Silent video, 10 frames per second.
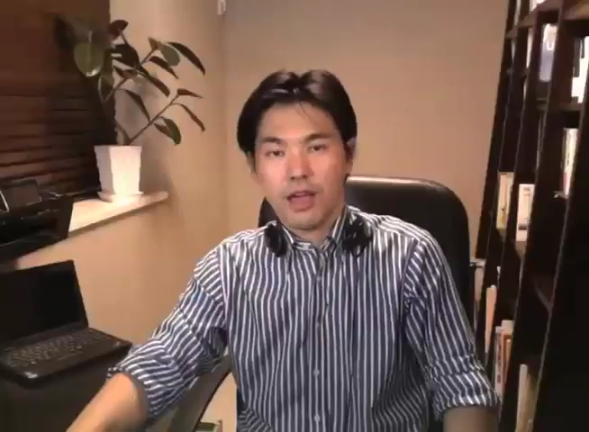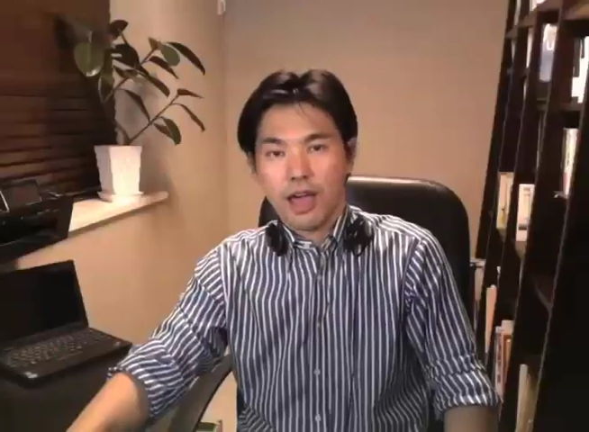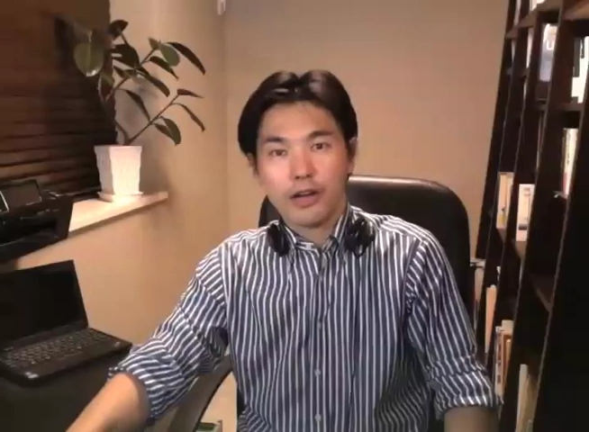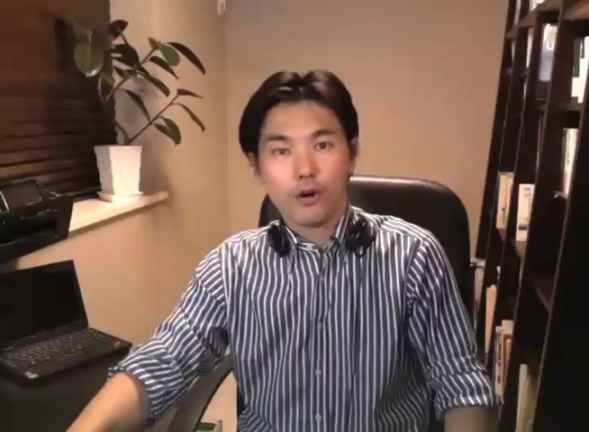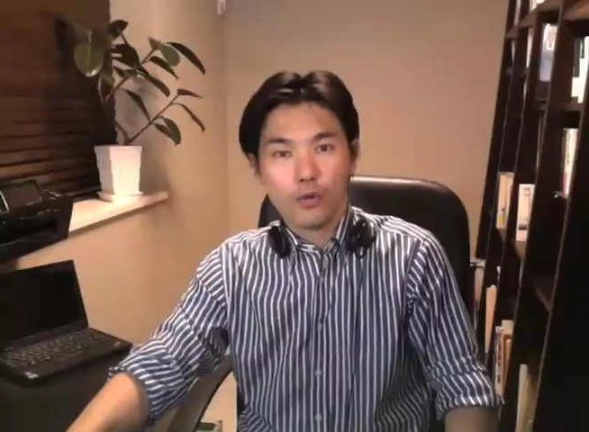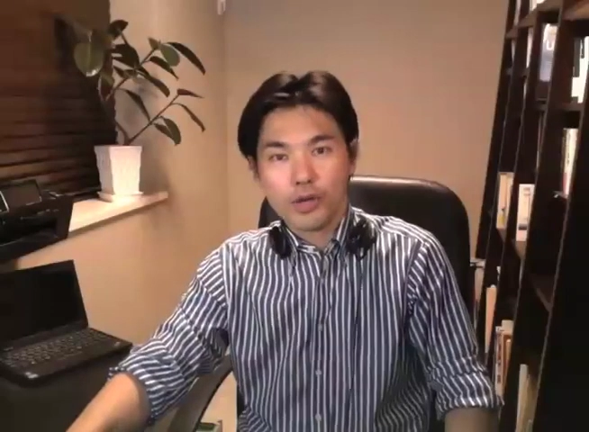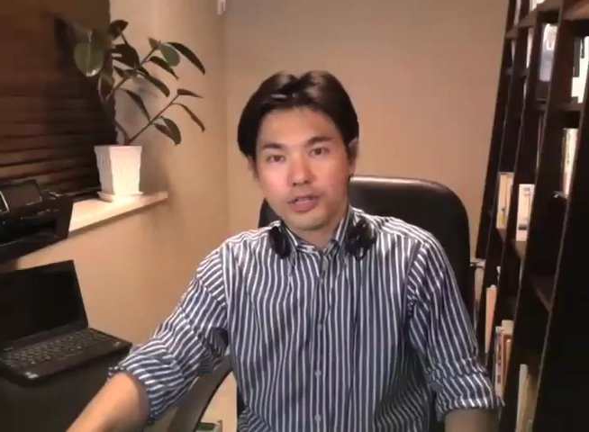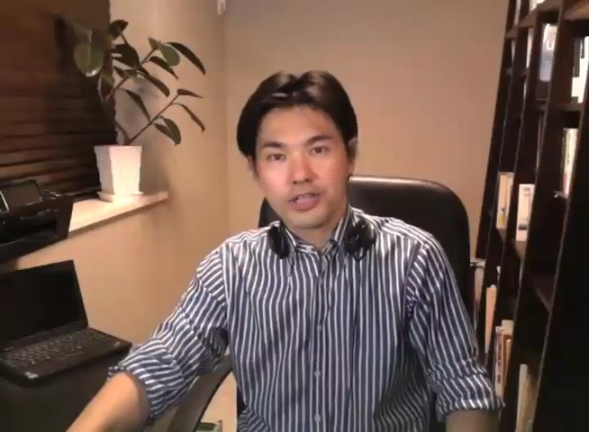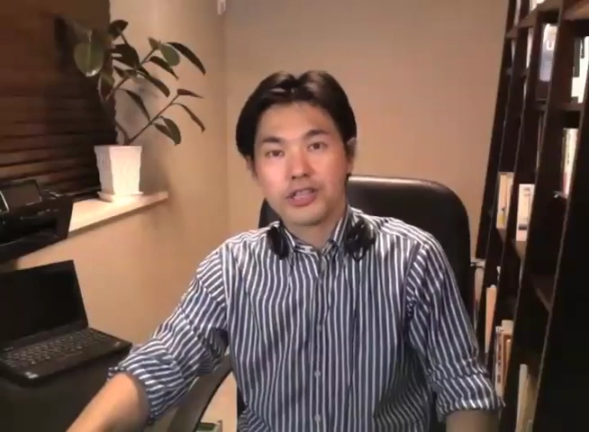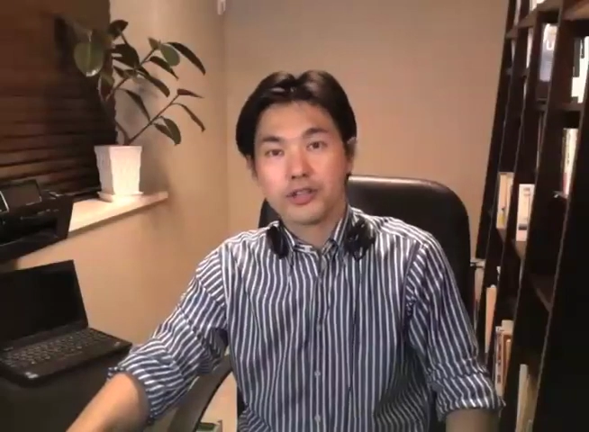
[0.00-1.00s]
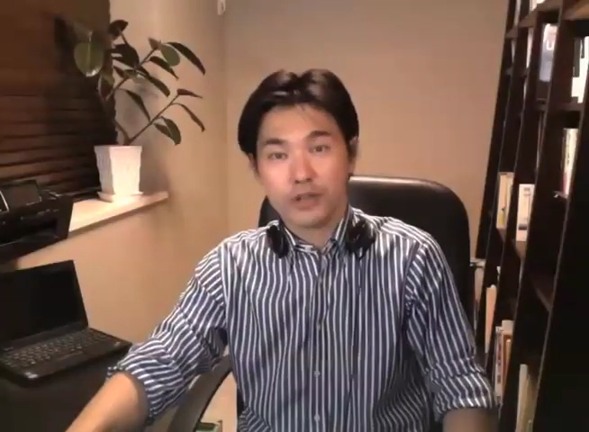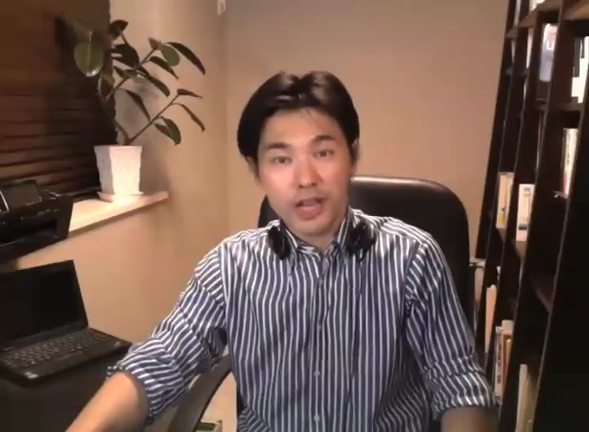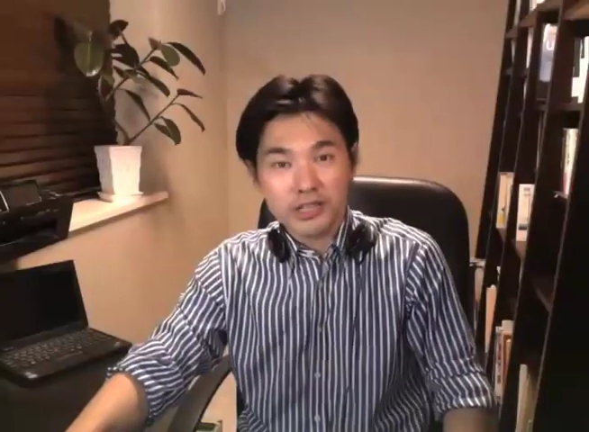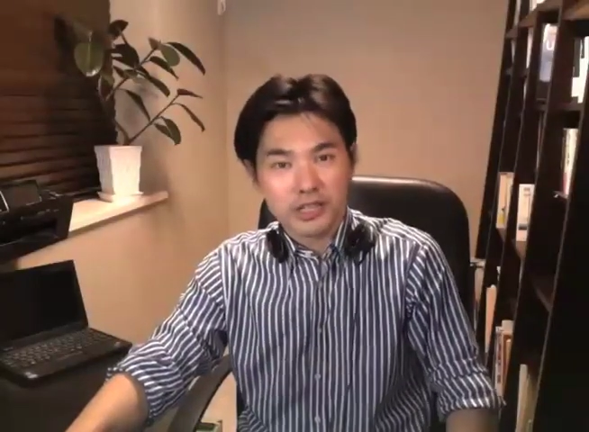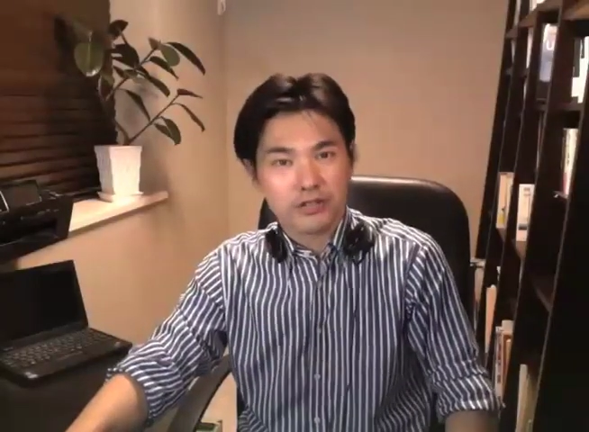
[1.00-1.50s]
And Horie stays
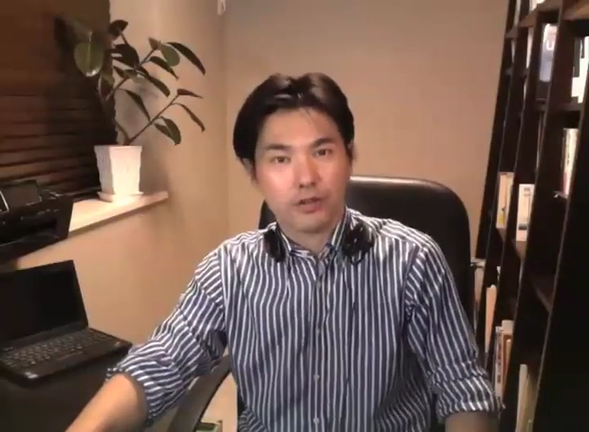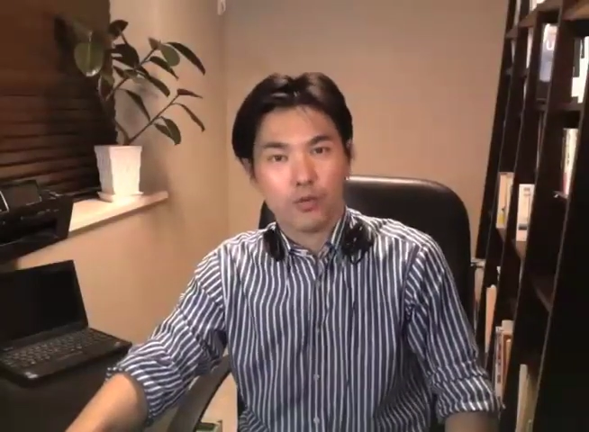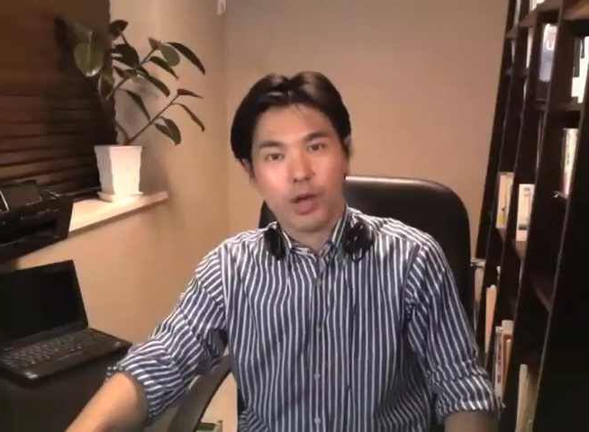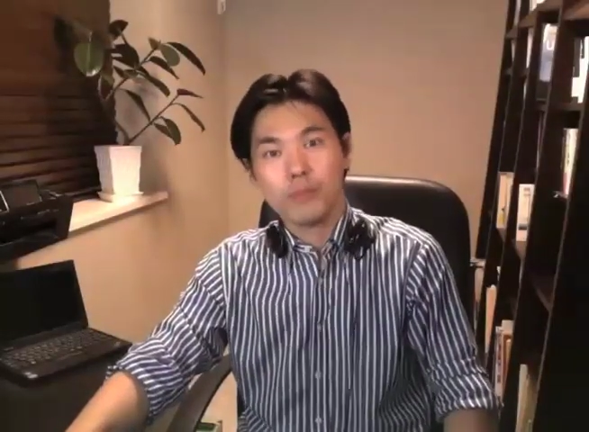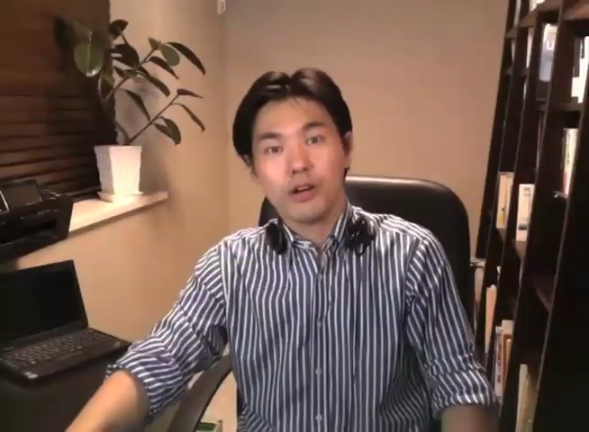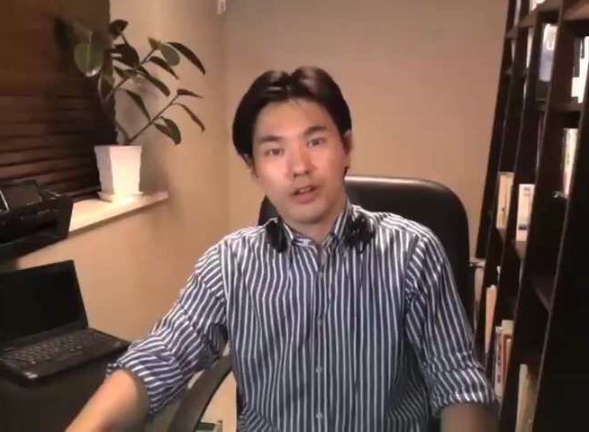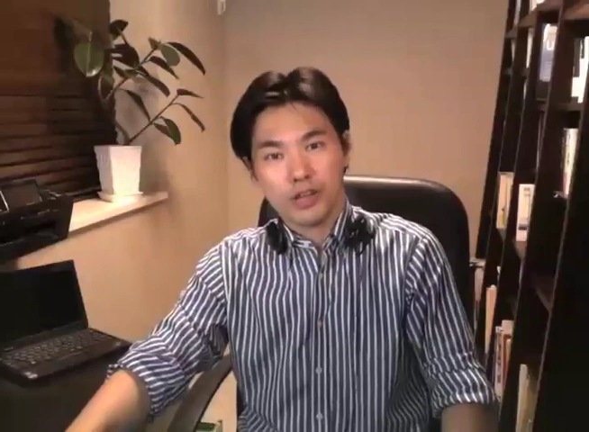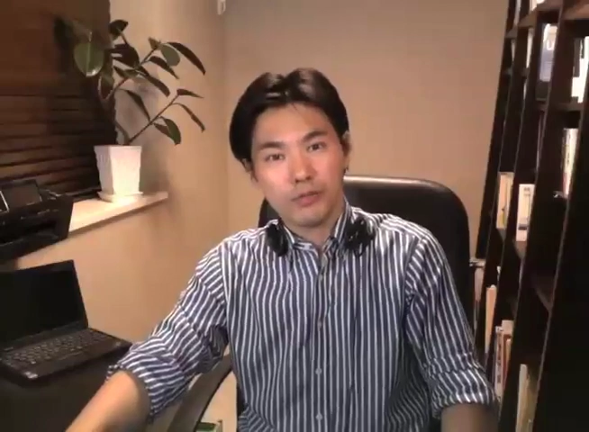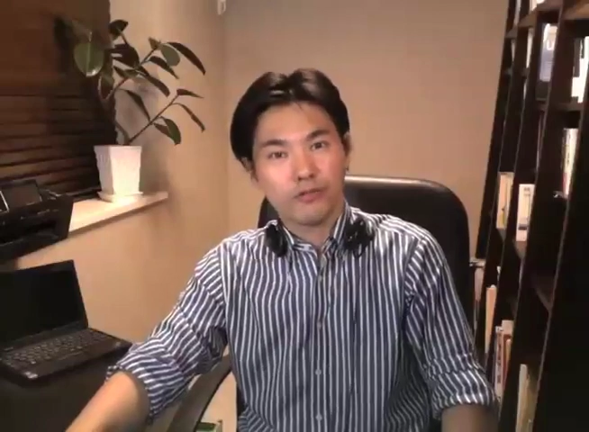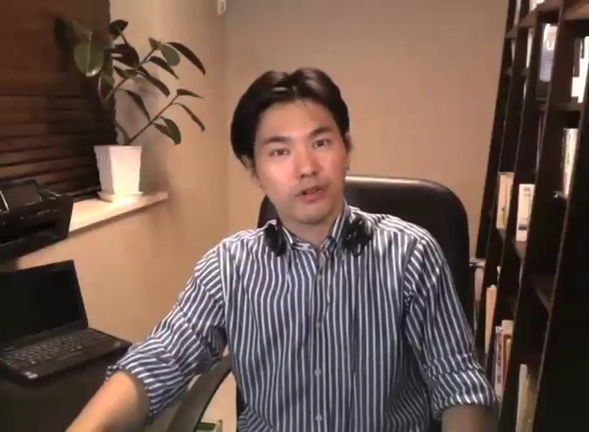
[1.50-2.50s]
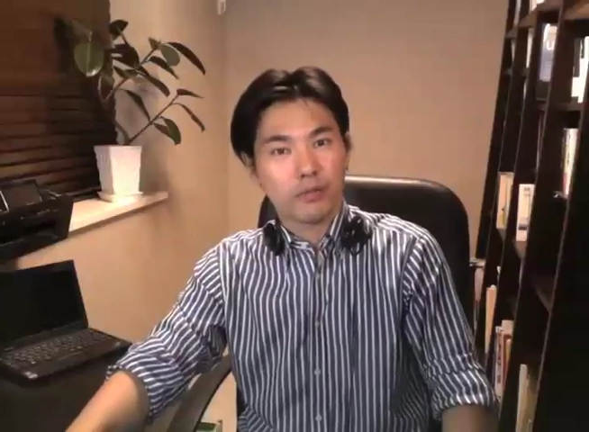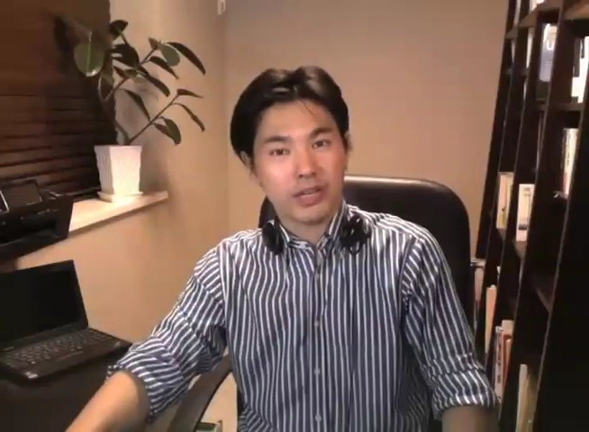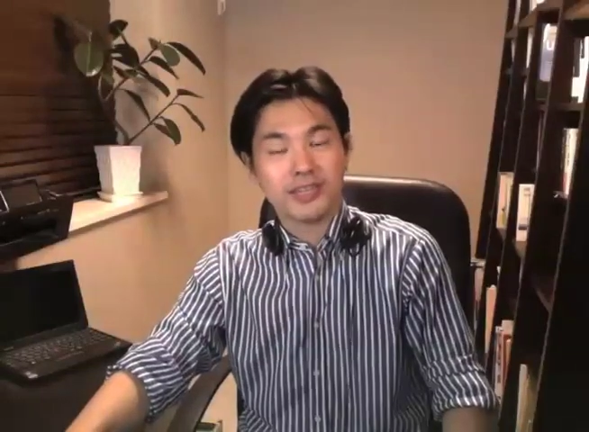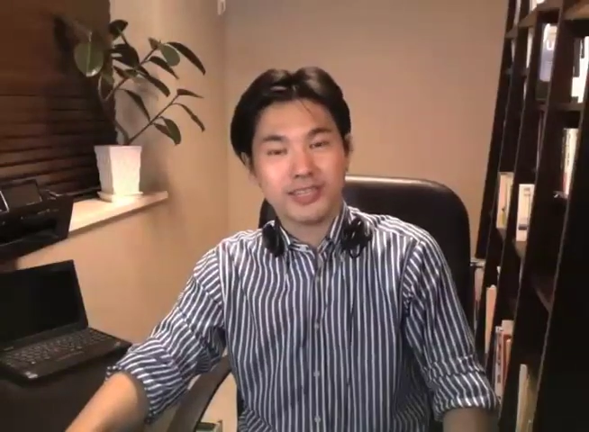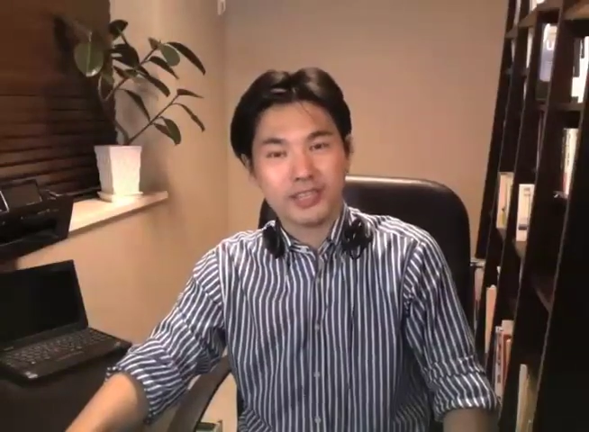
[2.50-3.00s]
connected to the web even from
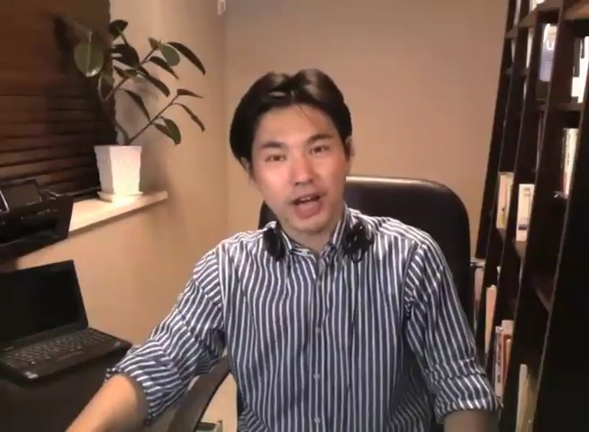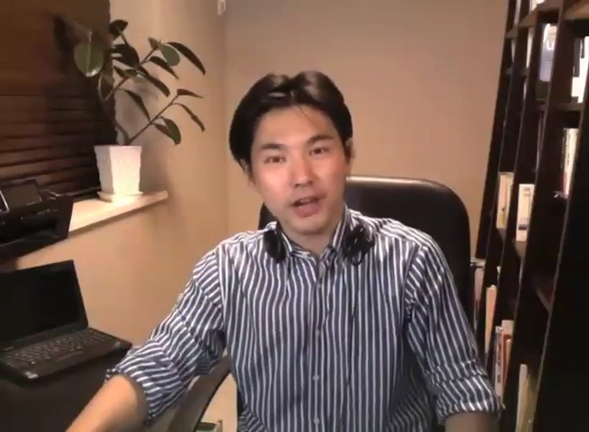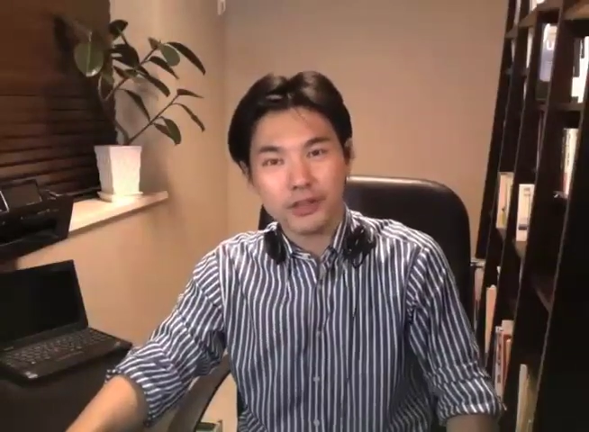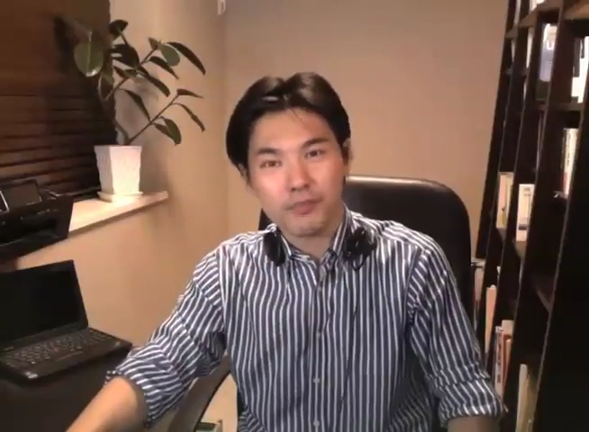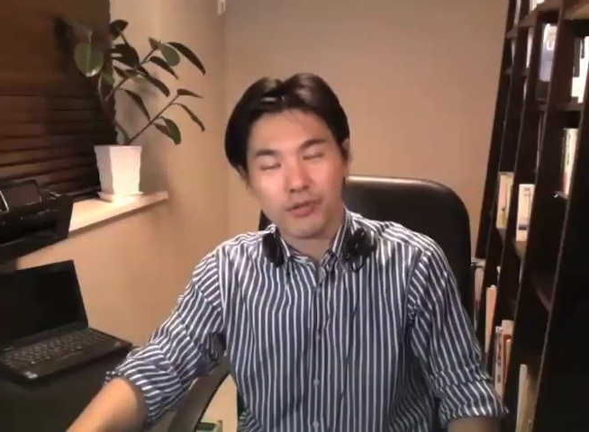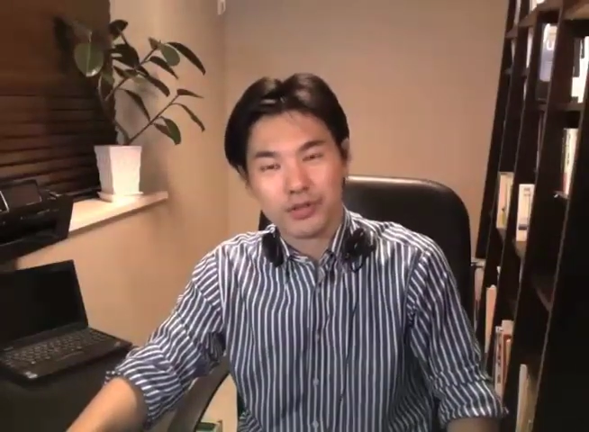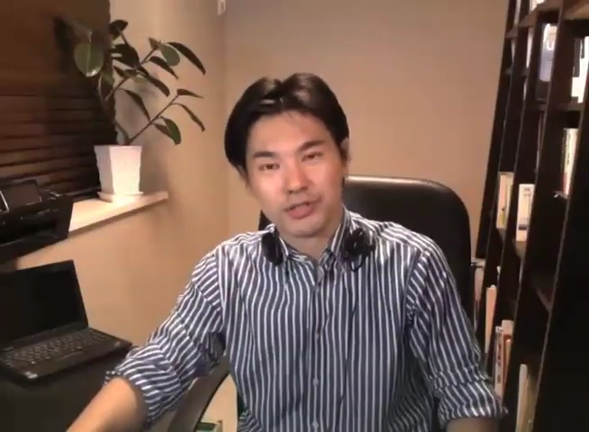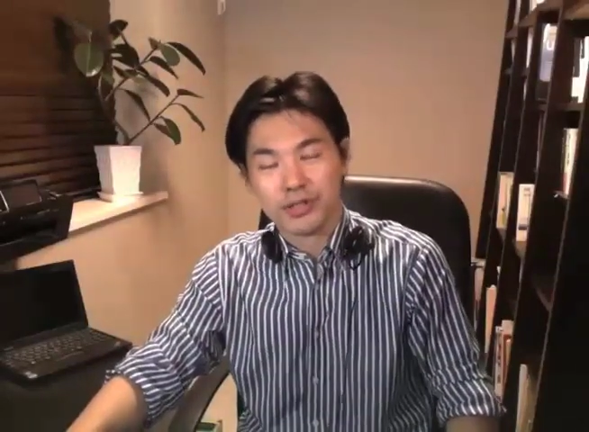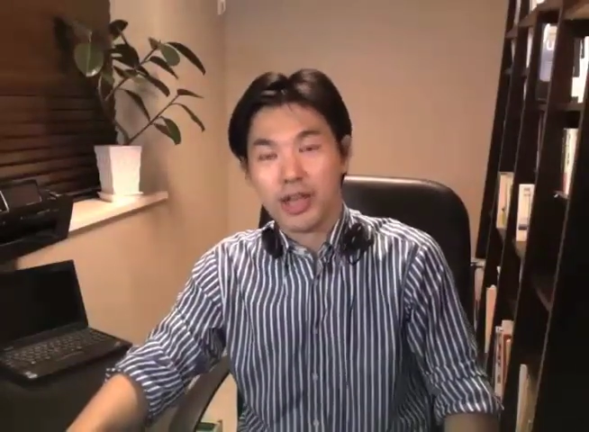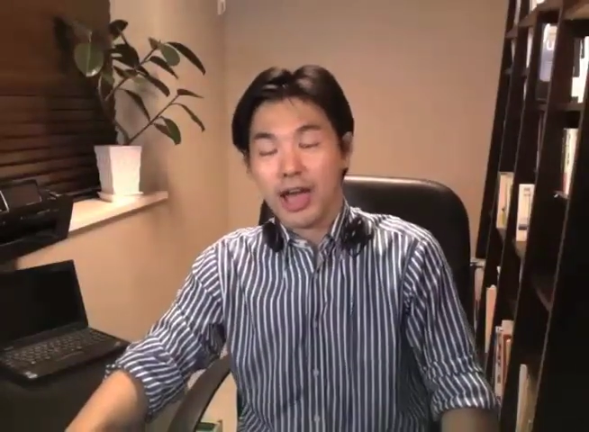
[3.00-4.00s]
inside the prison.